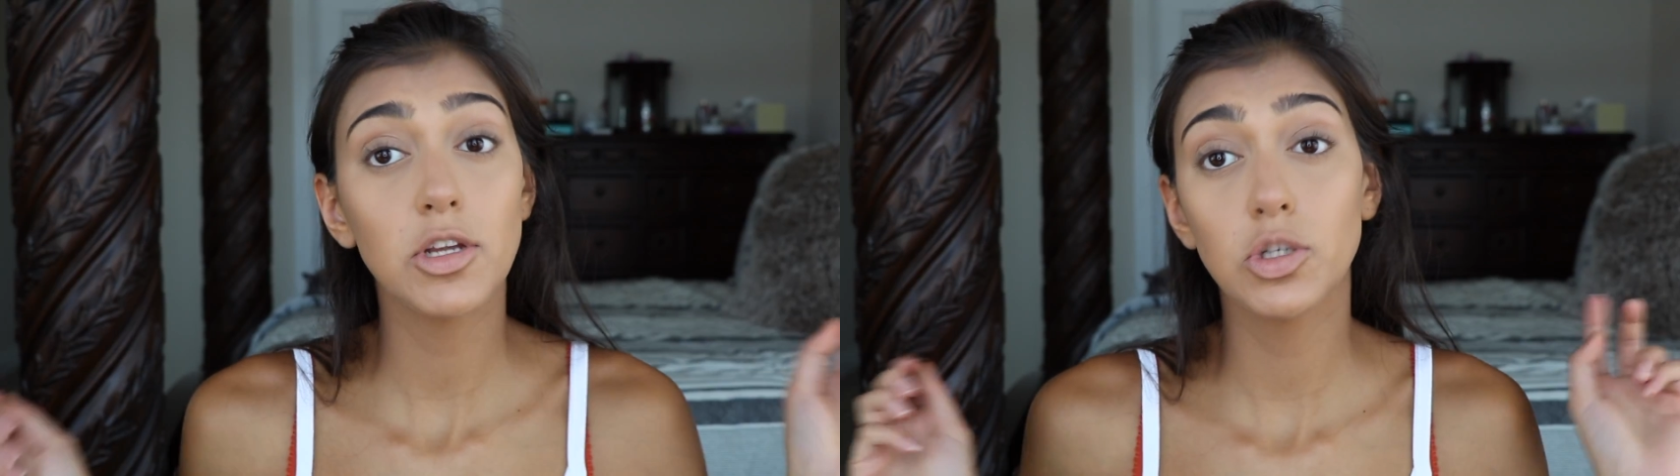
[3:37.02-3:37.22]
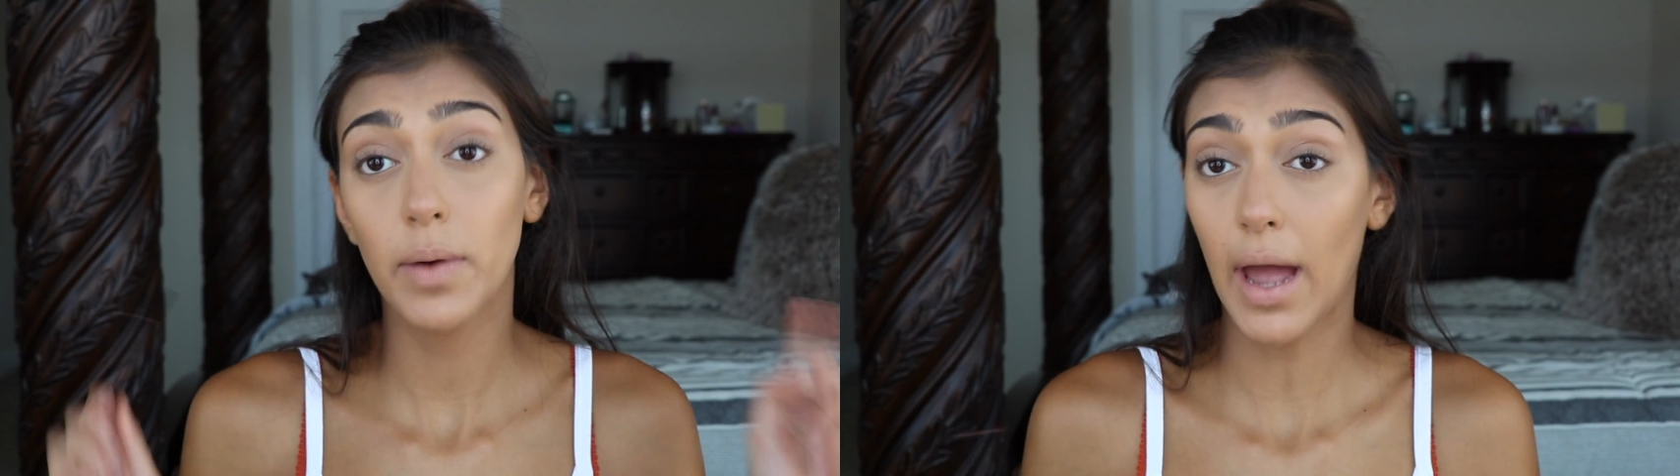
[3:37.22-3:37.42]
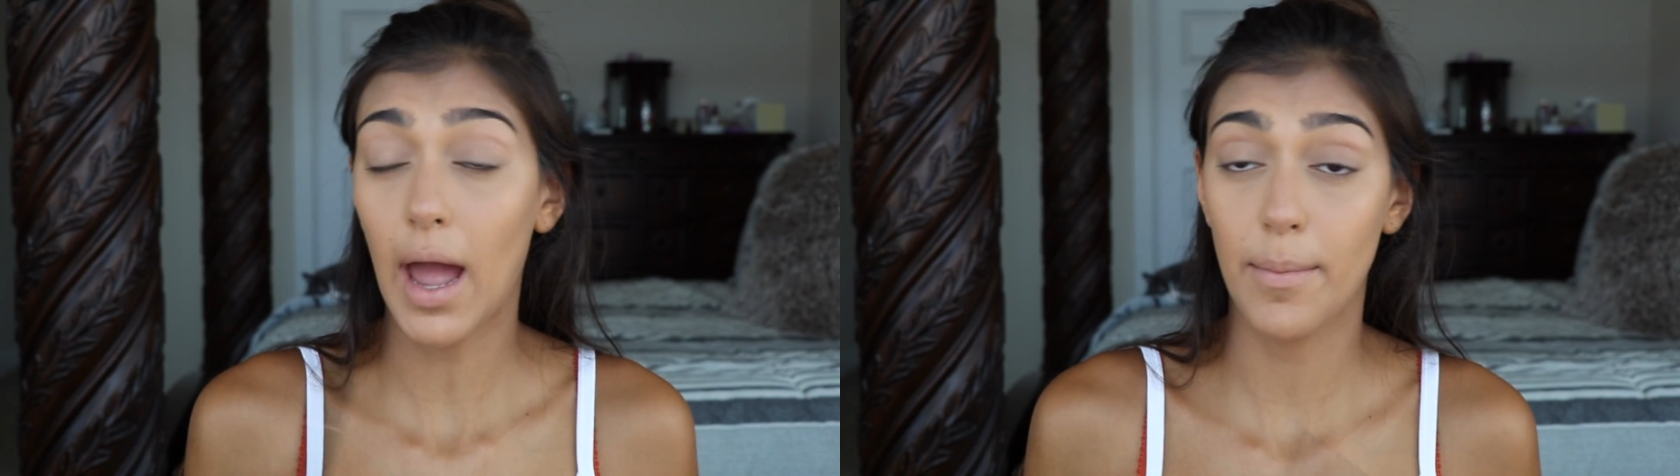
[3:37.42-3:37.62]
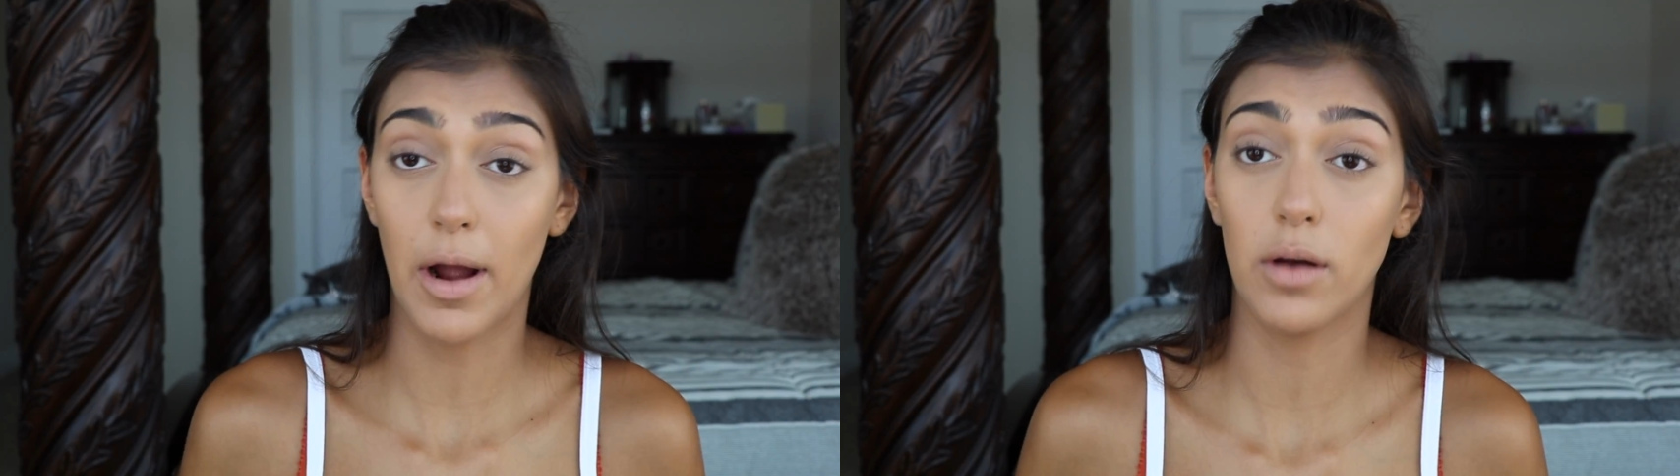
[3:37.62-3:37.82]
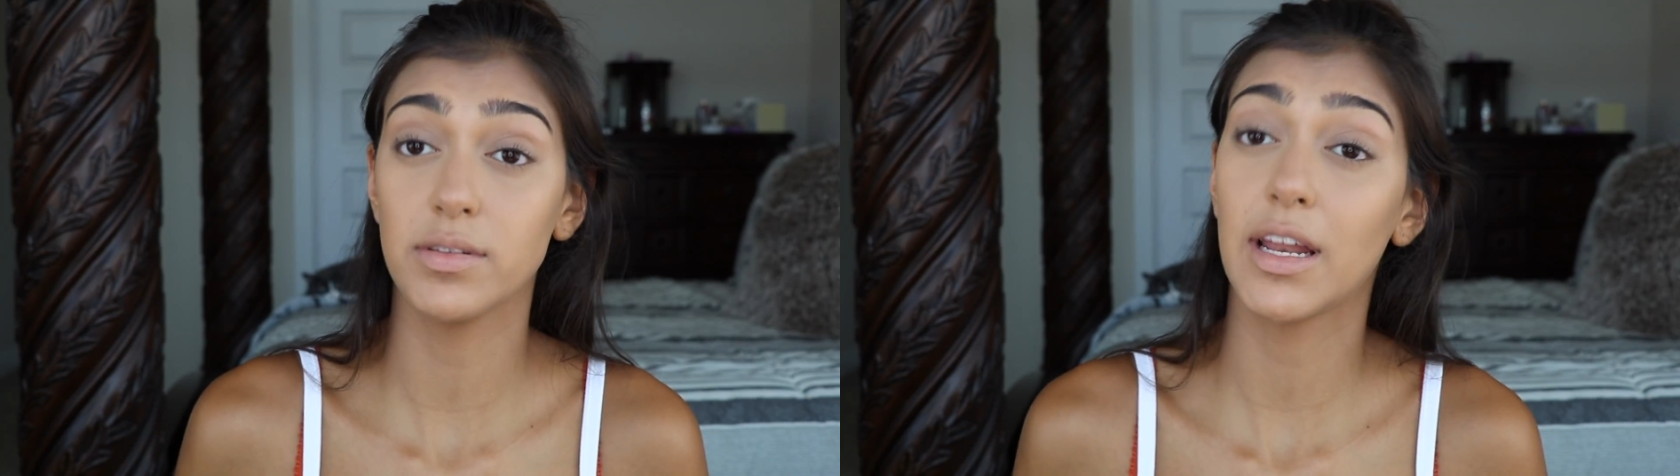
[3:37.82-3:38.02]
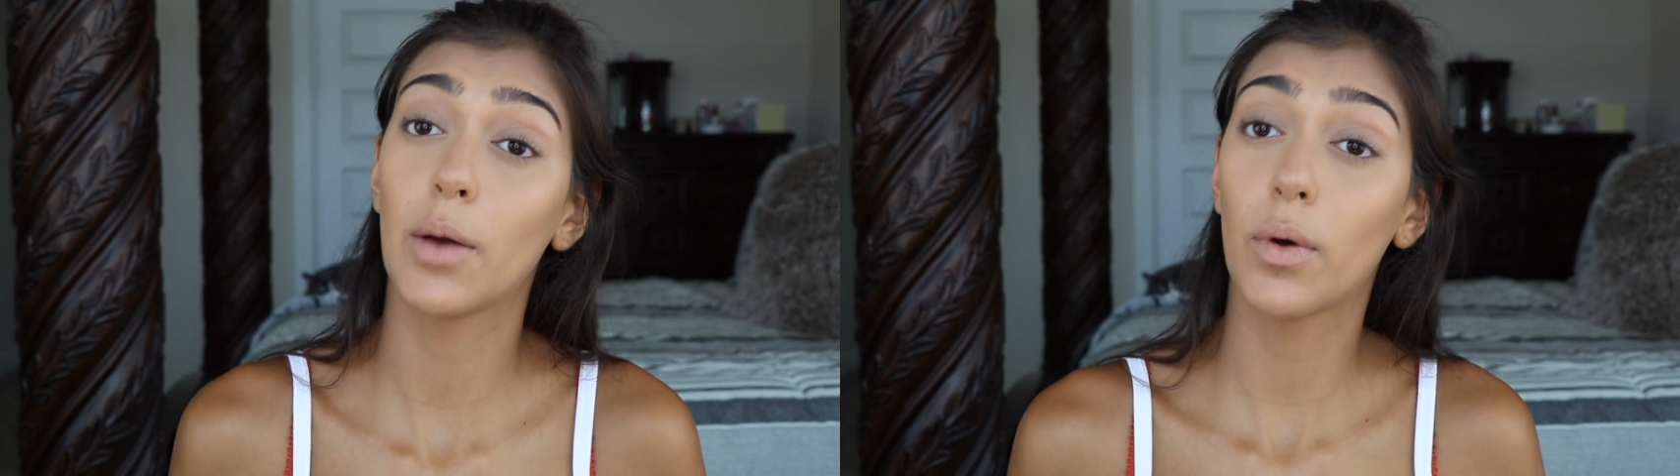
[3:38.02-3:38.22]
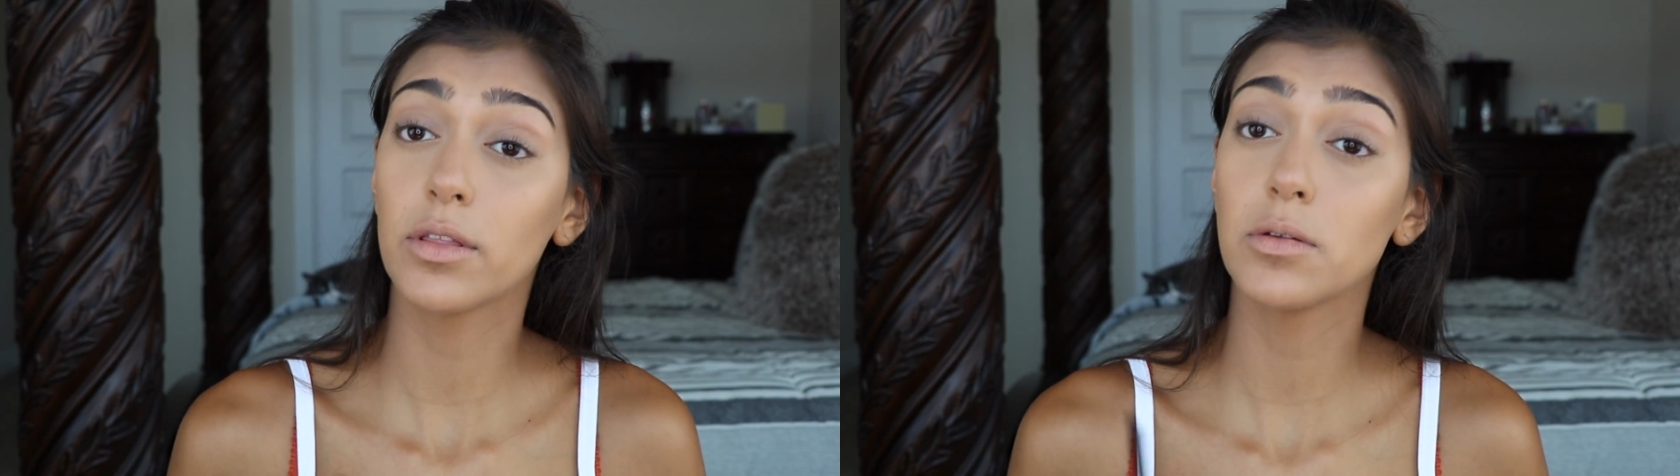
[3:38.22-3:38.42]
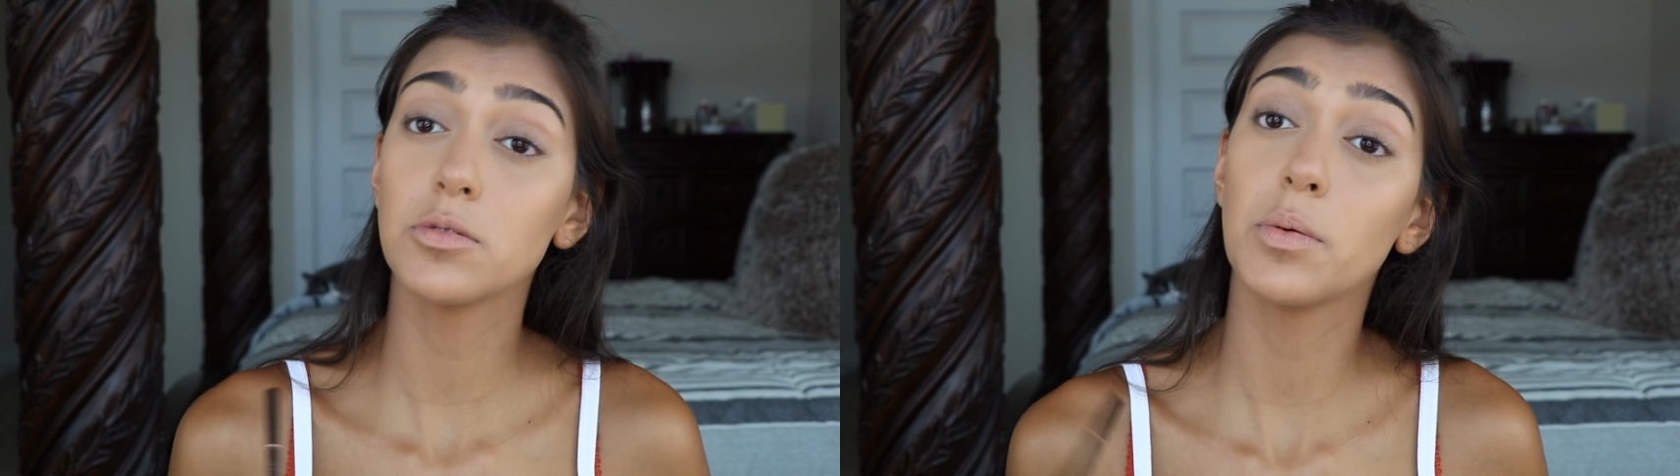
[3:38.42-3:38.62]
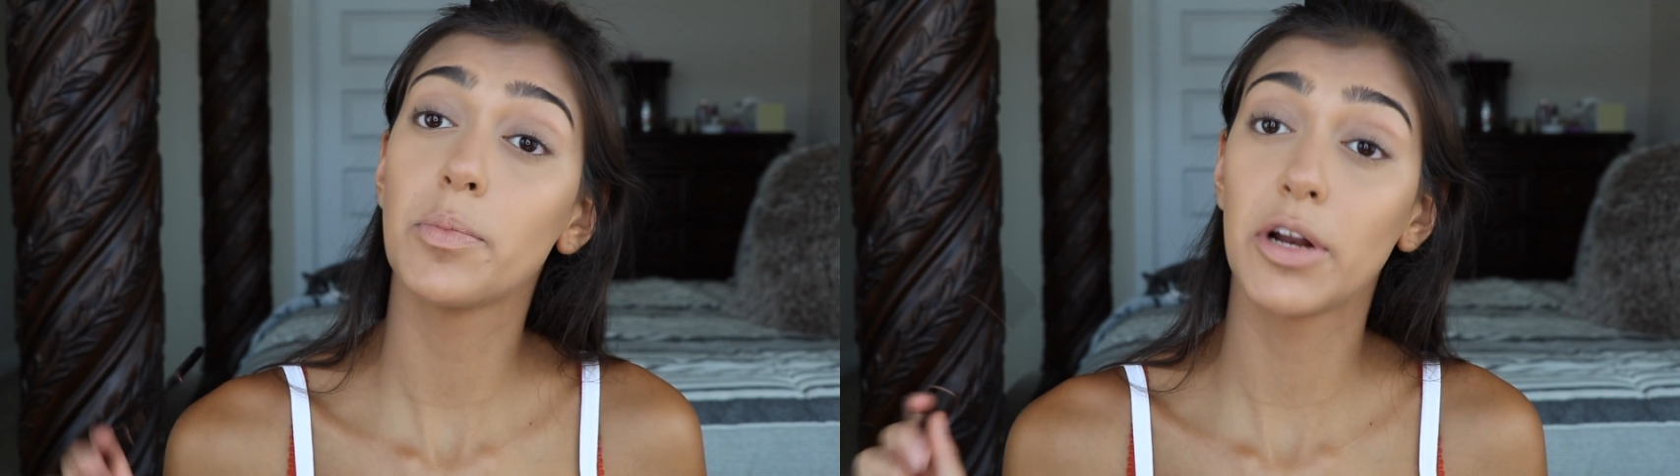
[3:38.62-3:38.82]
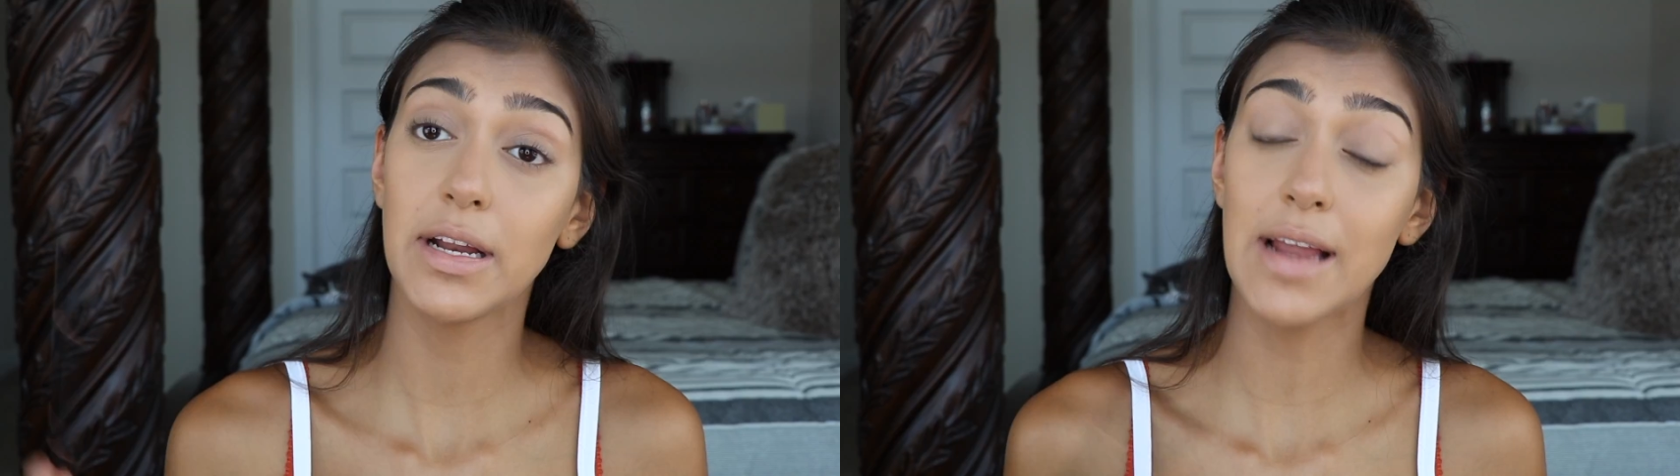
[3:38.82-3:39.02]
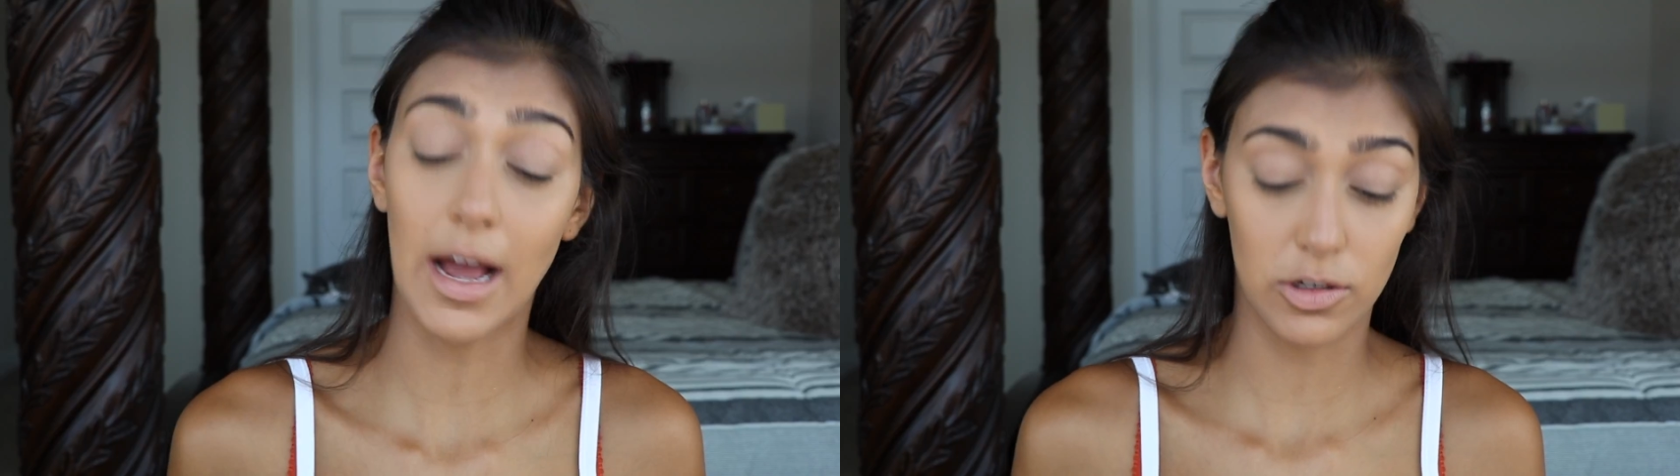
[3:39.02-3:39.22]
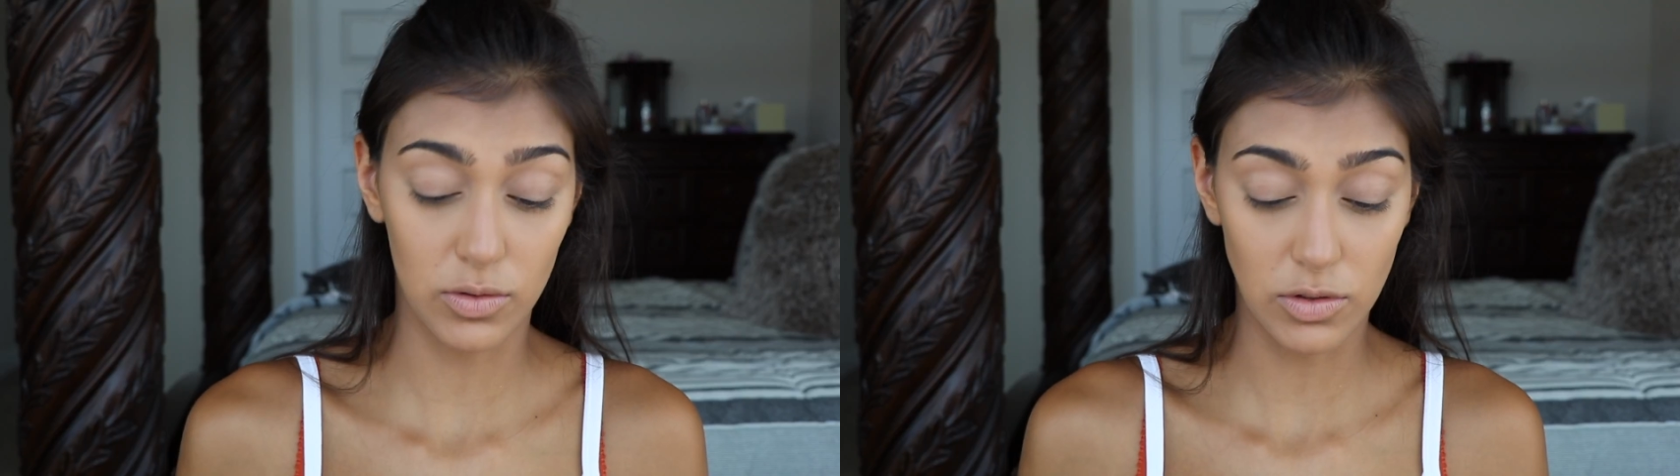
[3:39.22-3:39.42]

going to do my eyebrows, and I want them to be pretty natural,